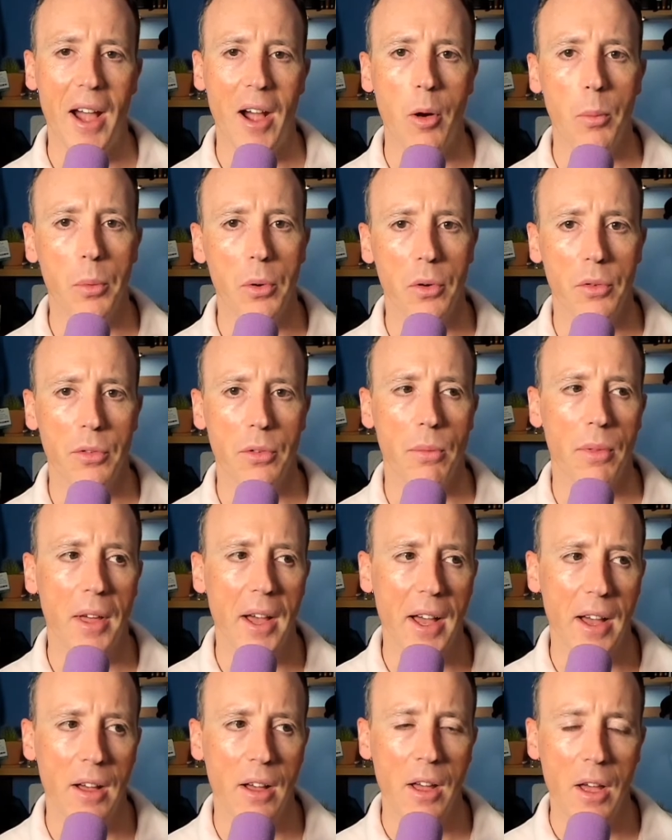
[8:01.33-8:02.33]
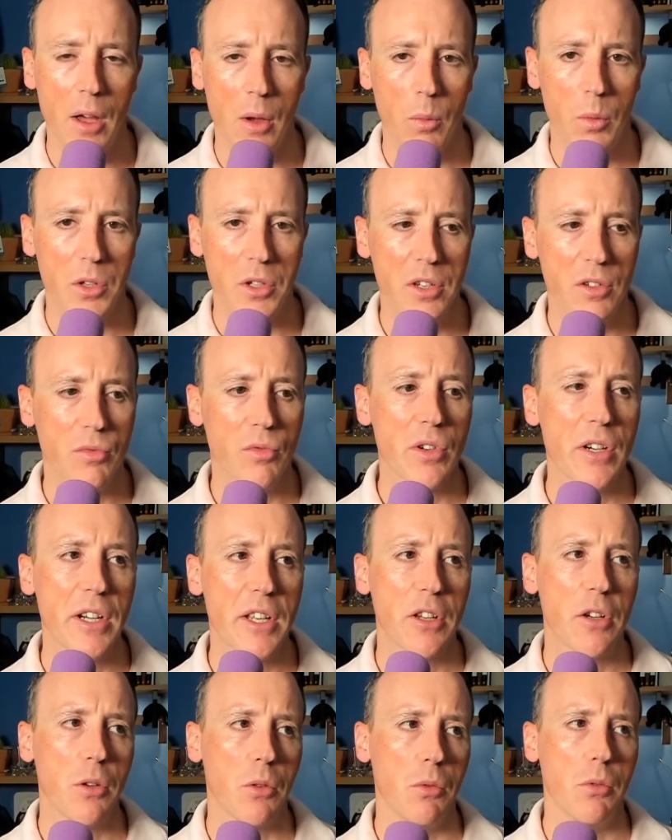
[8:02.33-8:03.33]
output from that, which is
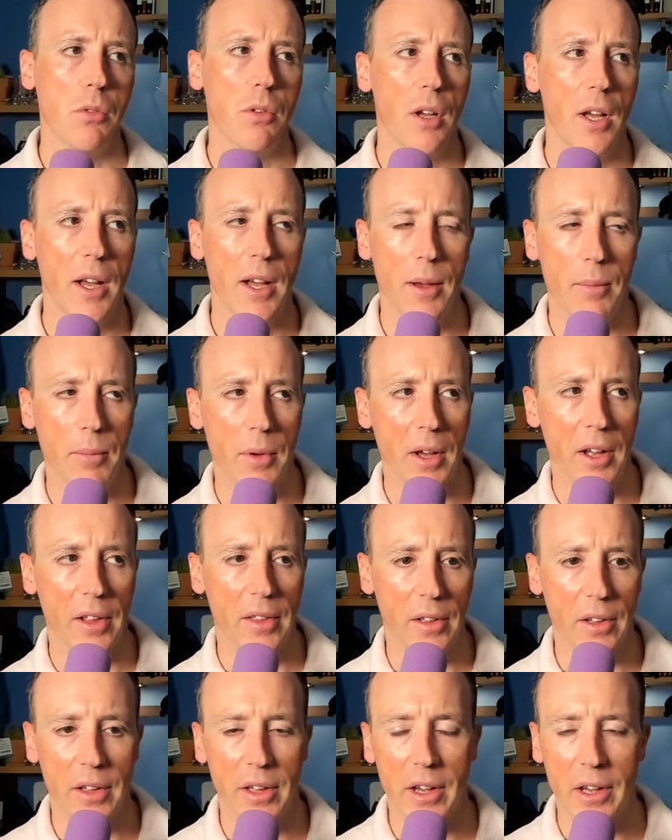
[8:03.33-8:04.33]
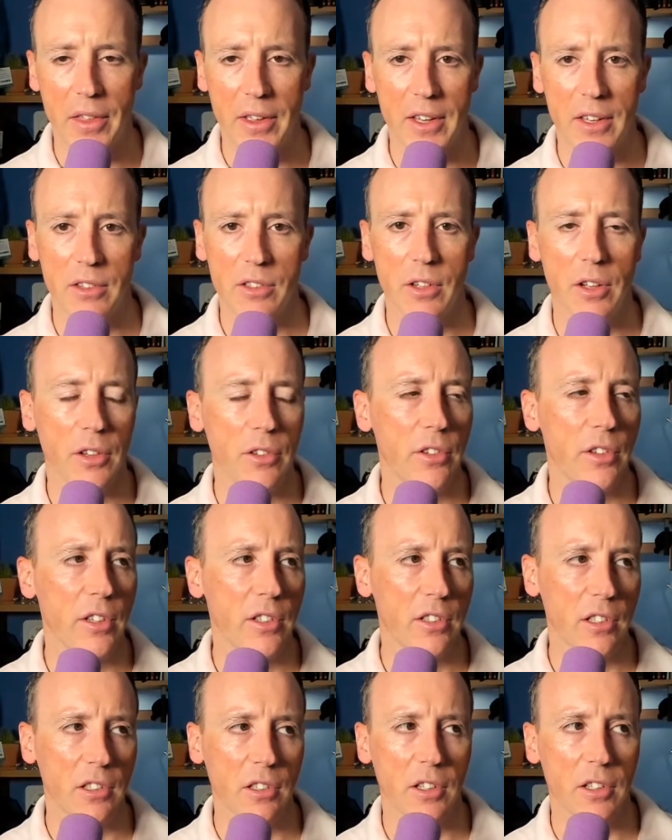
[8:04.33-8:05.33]
really cool. I think it's nice.
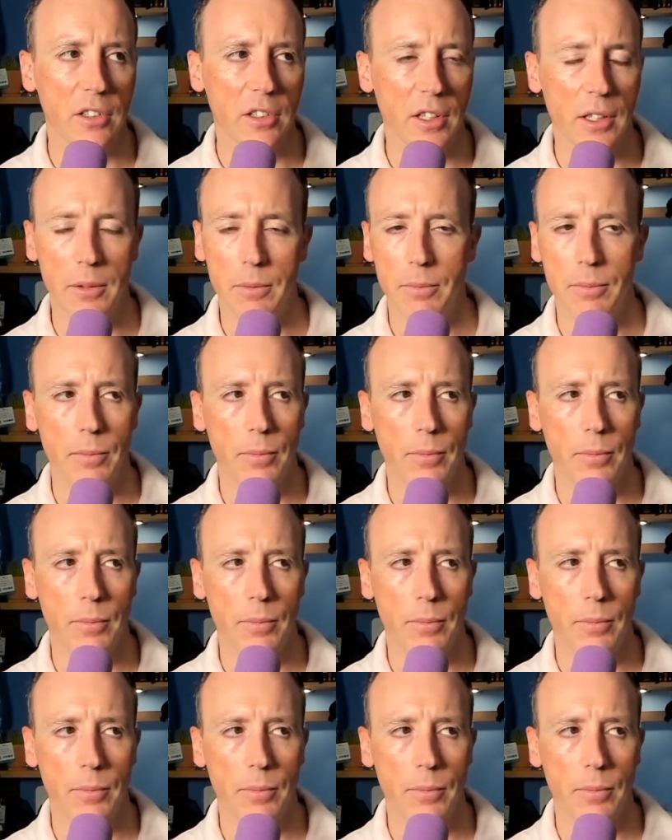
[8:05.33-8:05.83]
It's exciting.